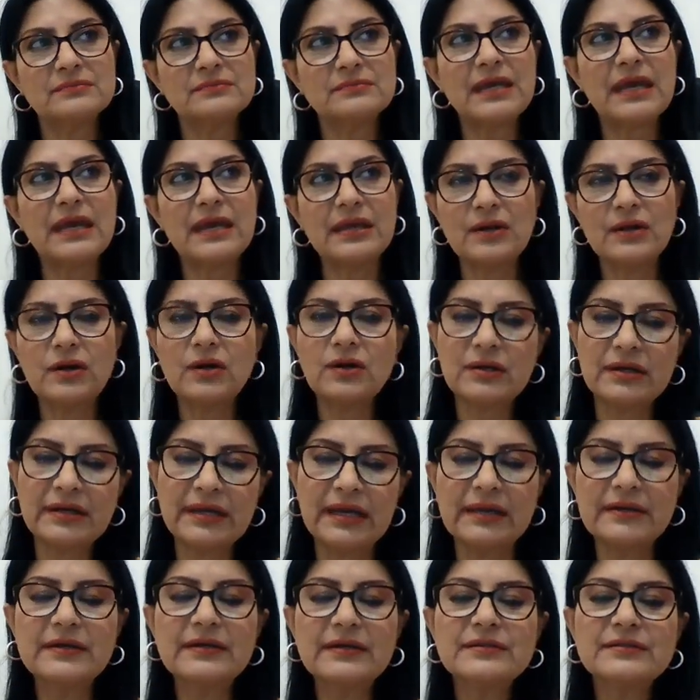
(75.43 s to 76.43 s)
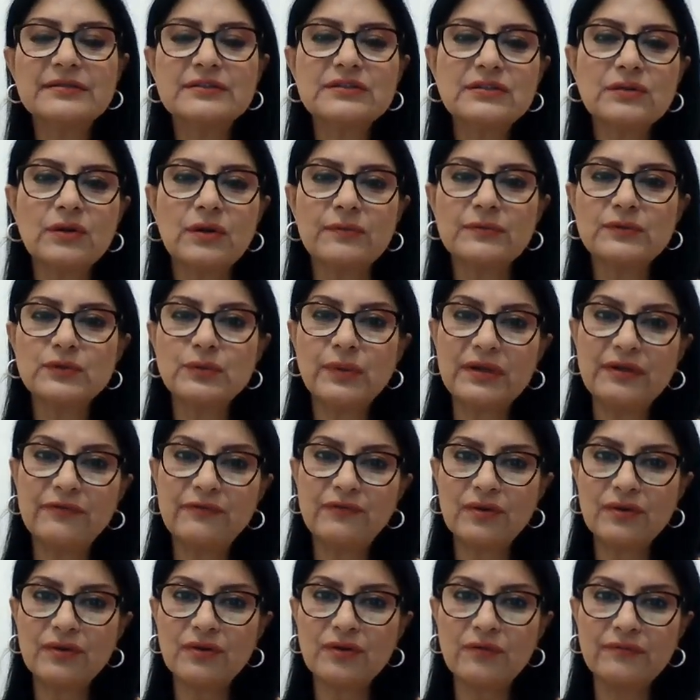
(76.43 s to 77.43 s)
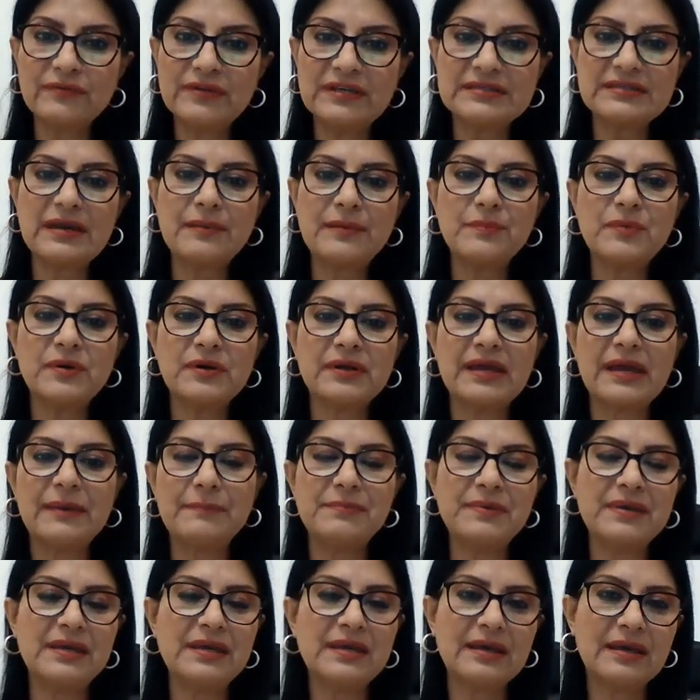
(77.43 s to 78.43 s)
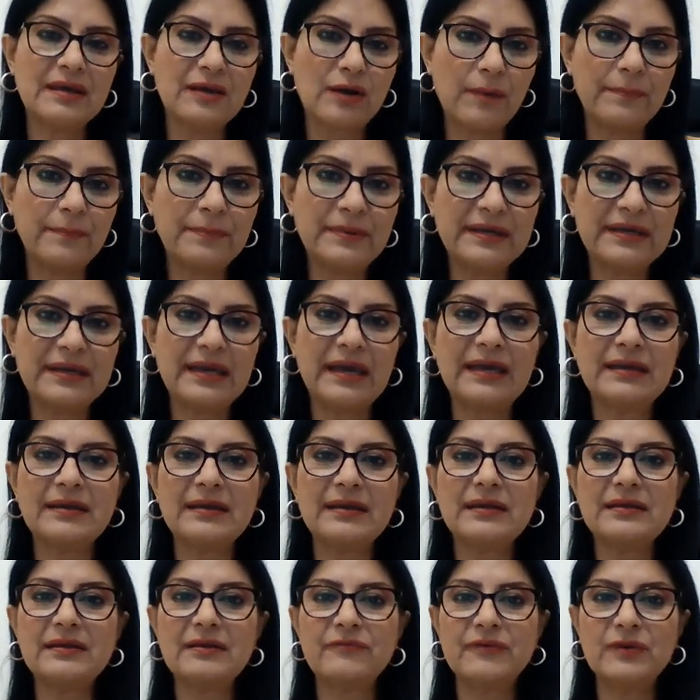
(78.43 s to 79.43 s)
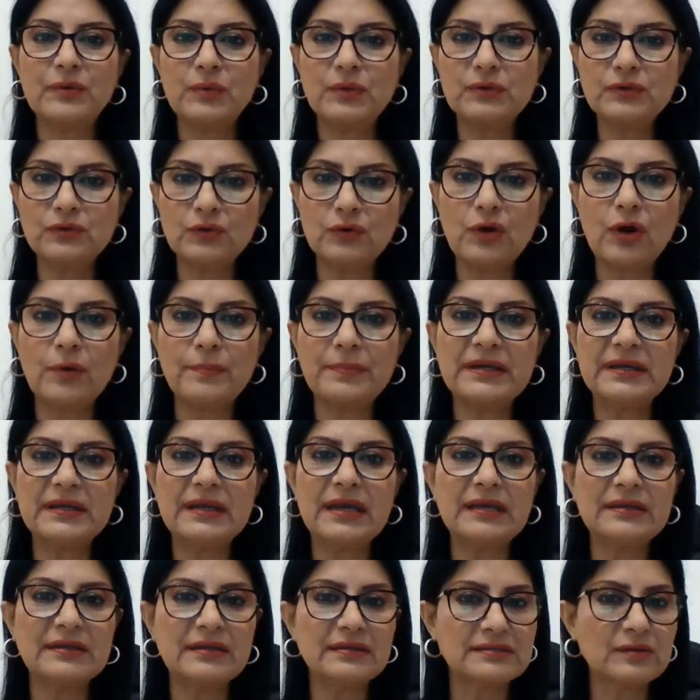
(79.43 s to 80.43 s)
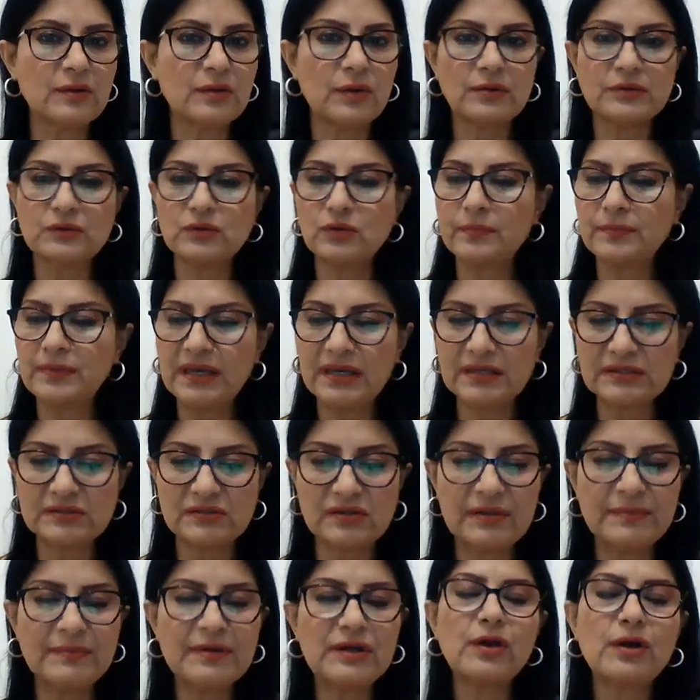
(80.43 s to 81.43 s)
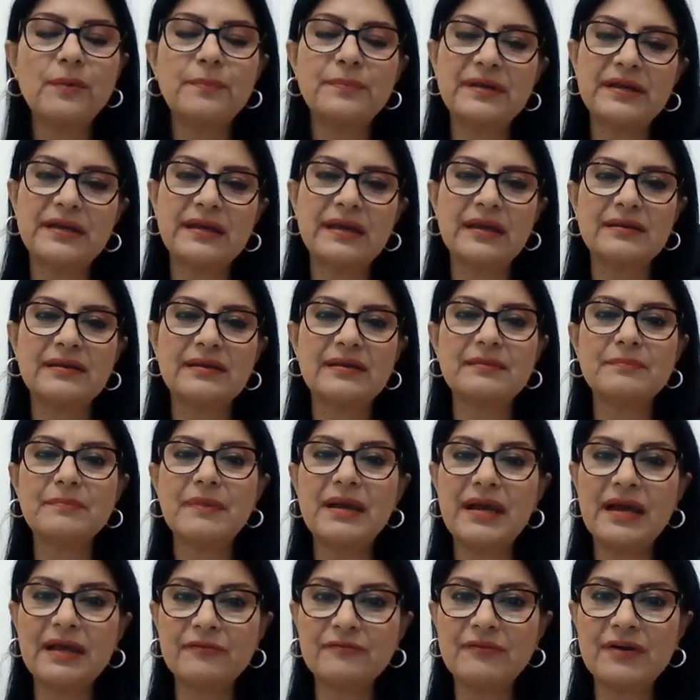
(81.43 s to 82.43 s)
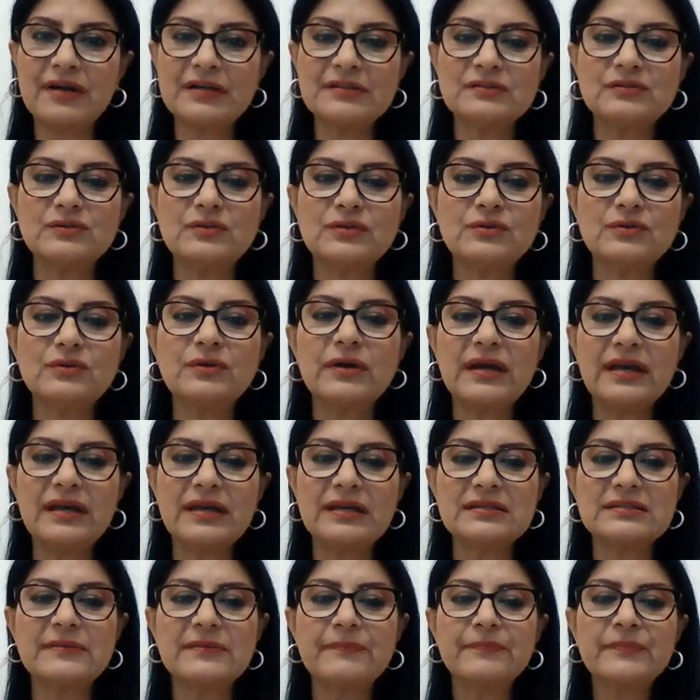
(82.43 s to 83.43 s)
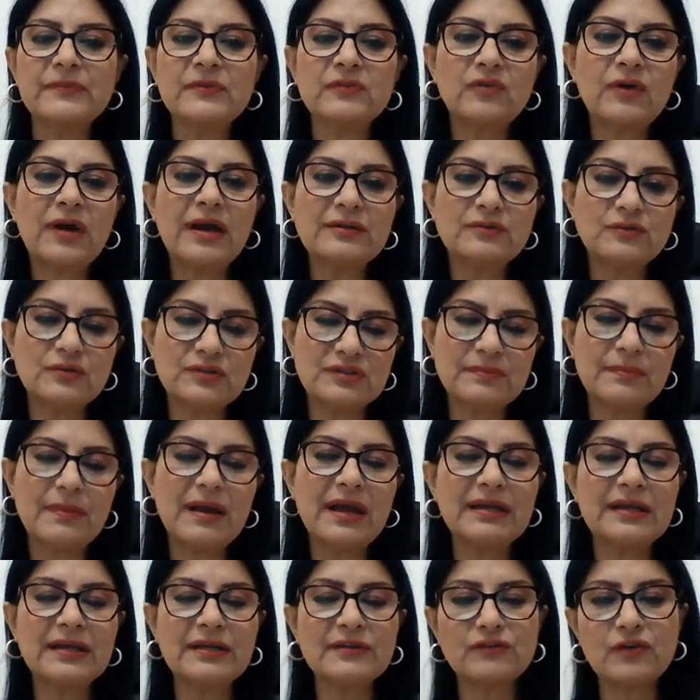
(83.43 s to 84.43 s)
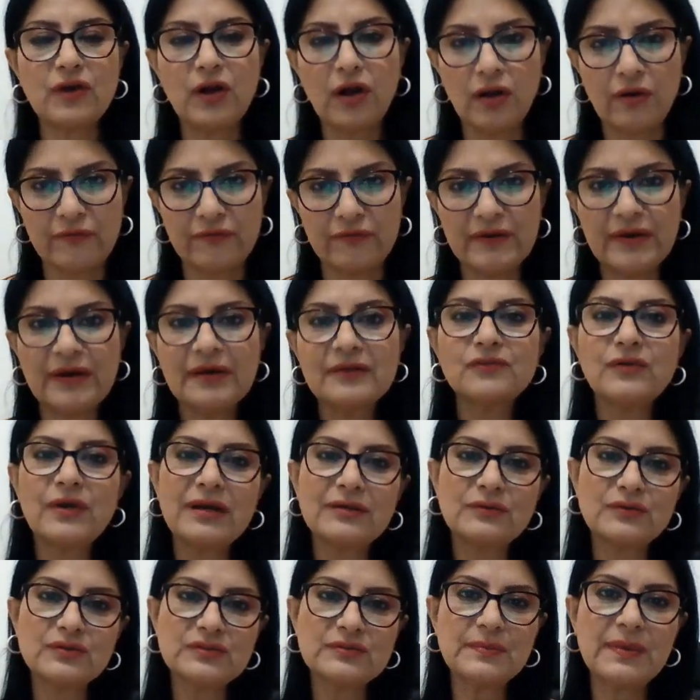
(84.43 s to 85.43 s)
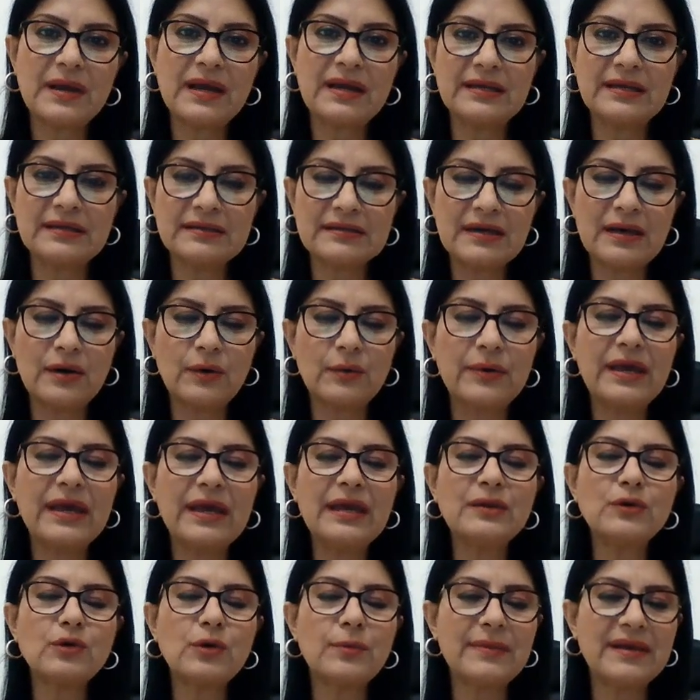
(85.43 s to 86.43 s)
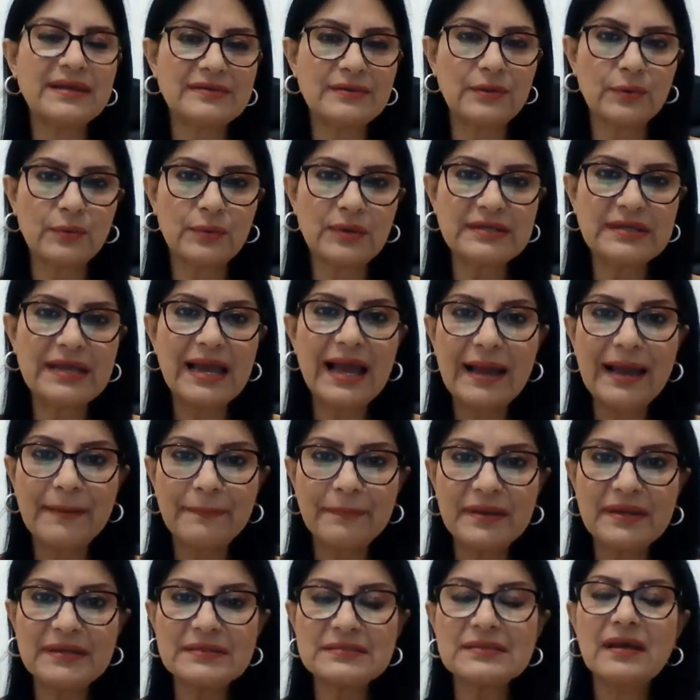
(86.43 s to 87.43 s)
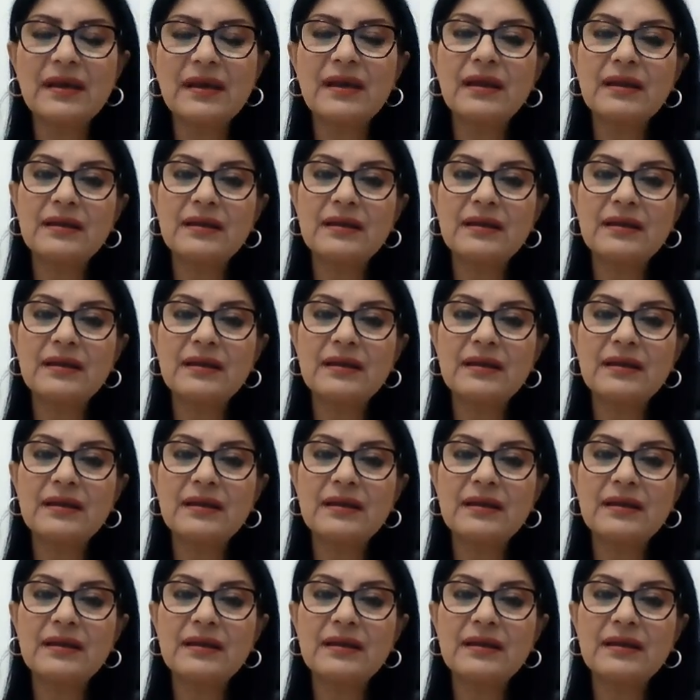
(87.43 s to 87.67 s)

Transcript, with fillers: day okay so 24th of december can be complicated if you want to complicate it, it's going to be extremely complicated my advice to you is try to smile it off try to smile it away no matter what happens